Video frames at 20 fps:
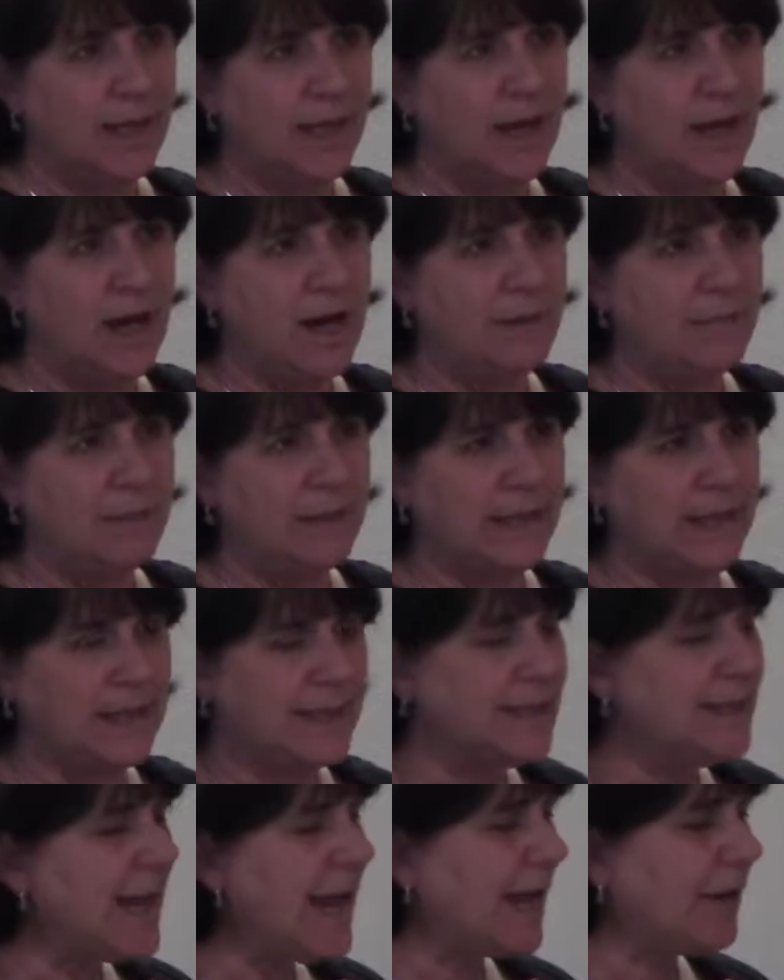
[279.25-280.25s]
And
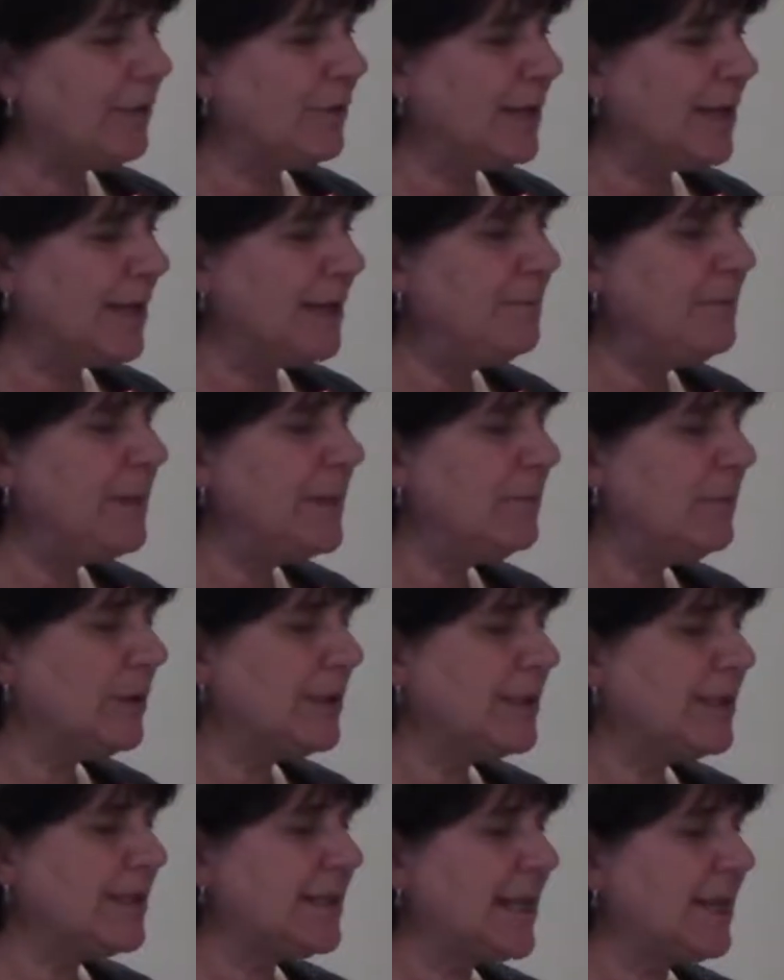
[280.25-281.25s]
that's an acronym, and
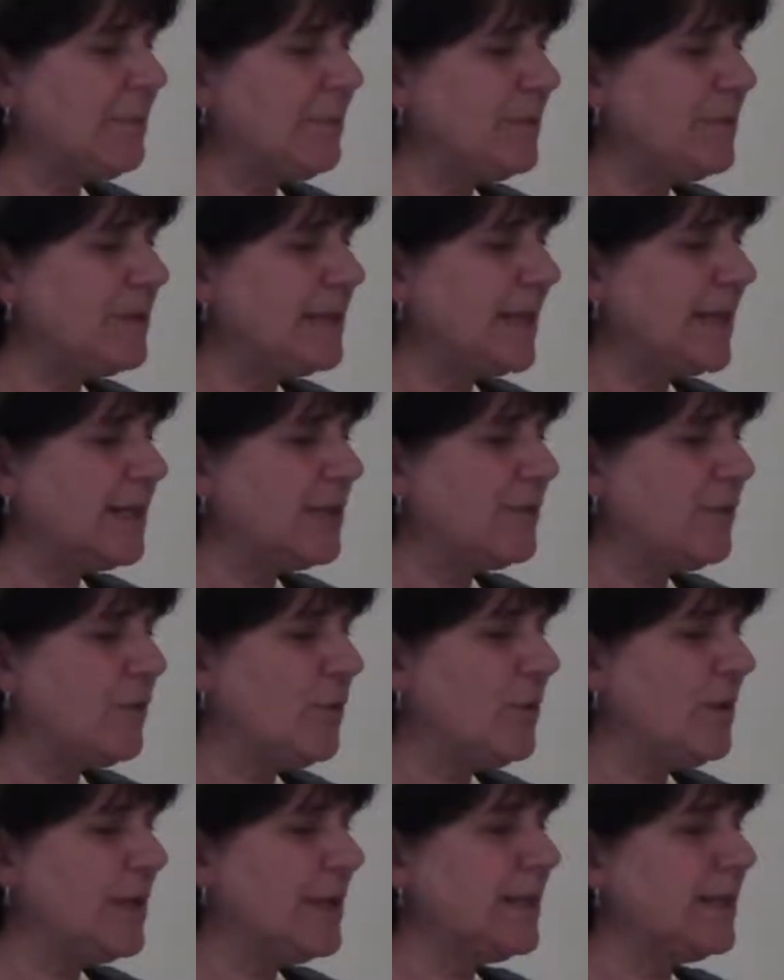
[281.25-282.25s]
what SAMPLE stands
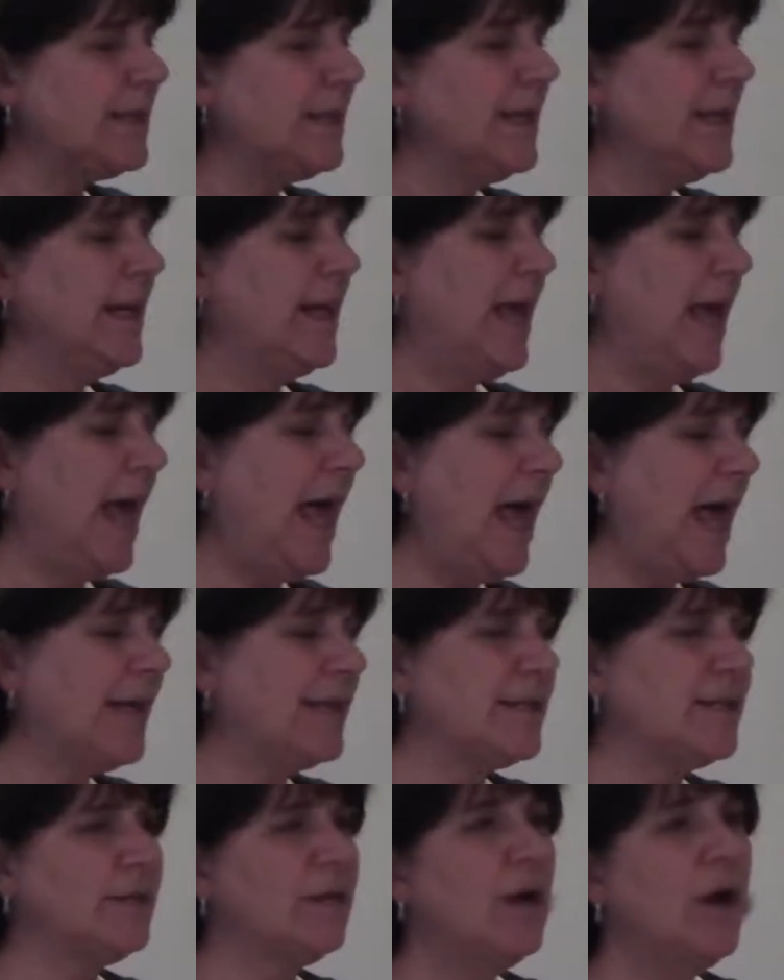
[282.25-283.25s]
for is
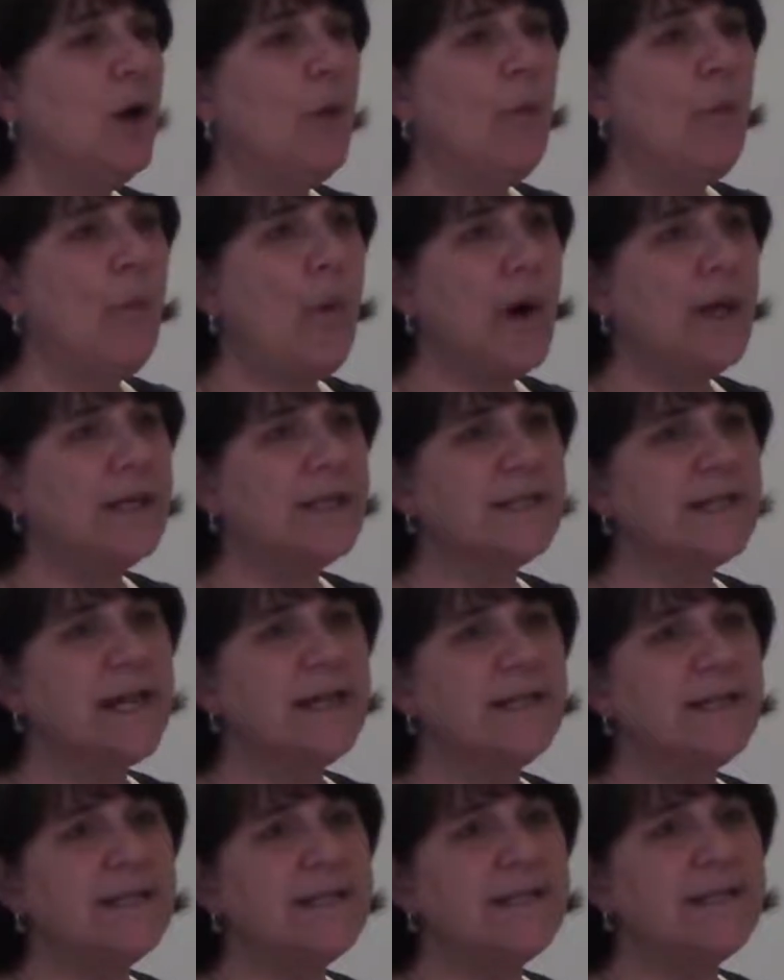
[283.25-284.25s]
S. What
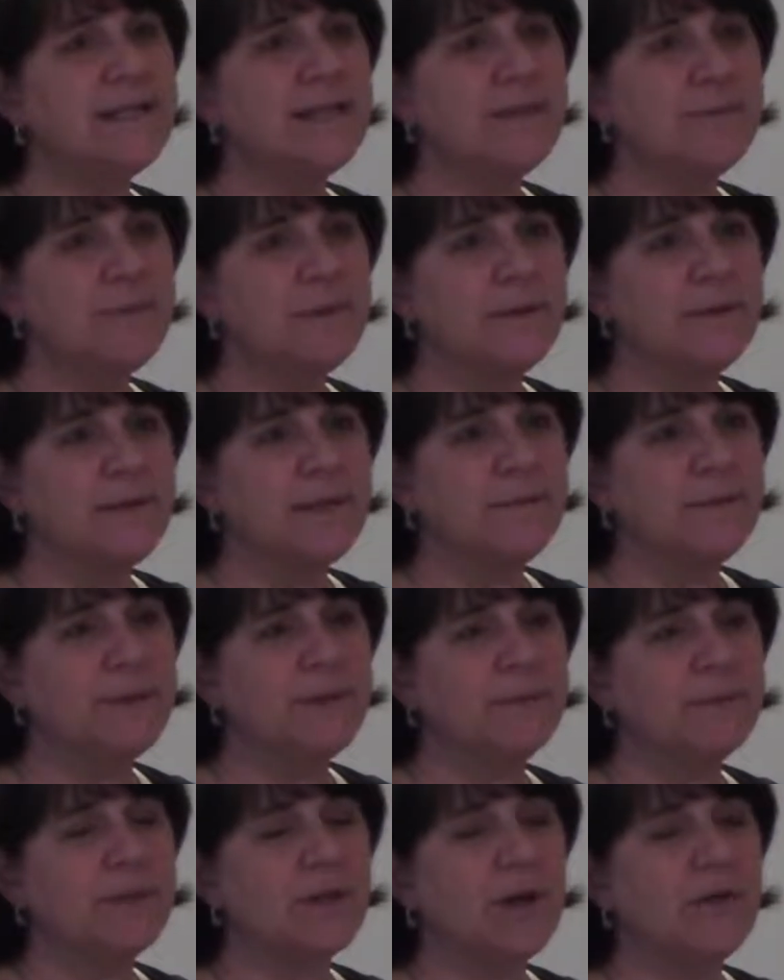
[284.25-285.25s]
signs and
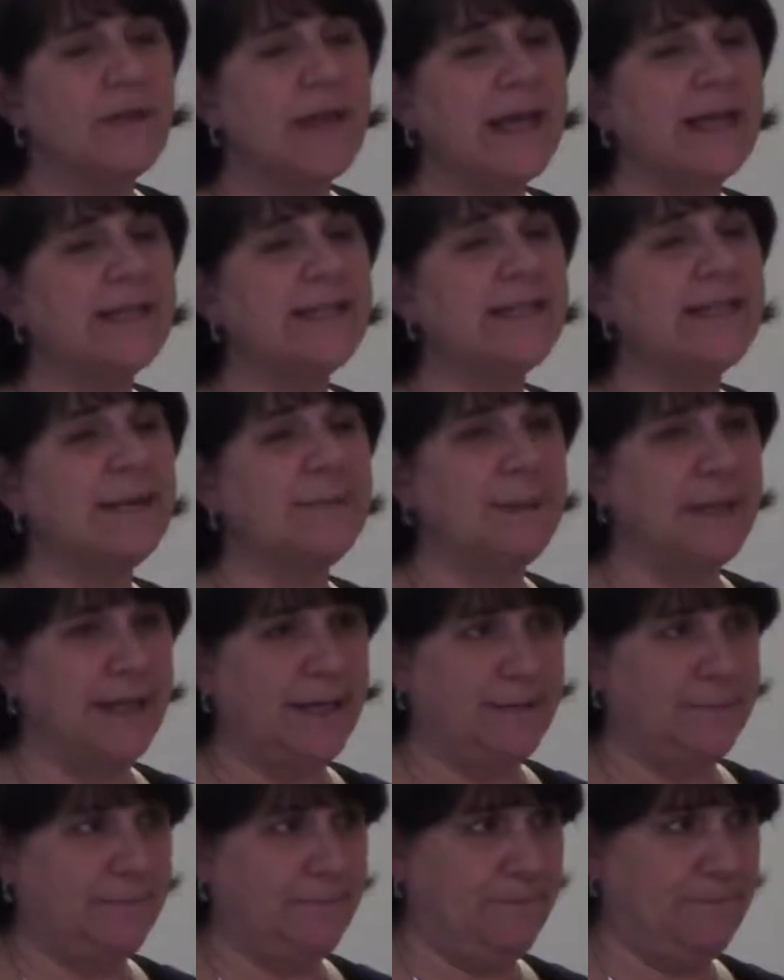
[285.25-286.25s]
symptoms are they exhibiting?